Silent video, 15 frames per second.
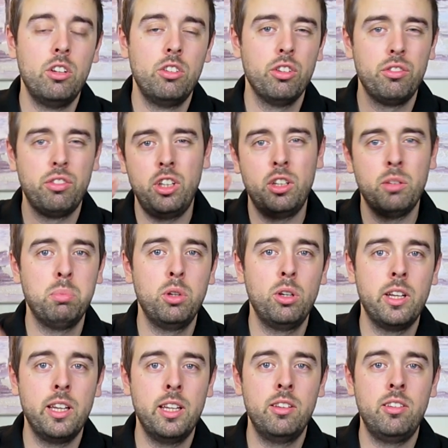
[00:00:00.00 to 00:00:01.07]
just so you can
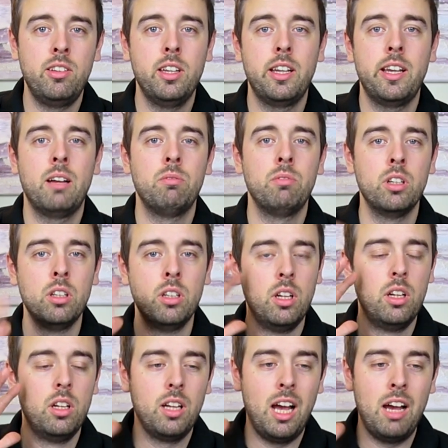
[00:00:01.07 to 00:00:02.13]
plug it into your camera,
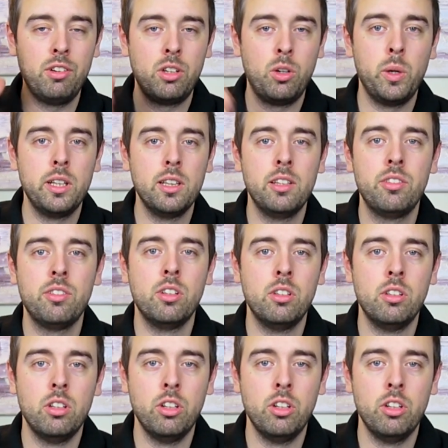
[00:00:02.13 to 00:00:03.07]
have a quick listen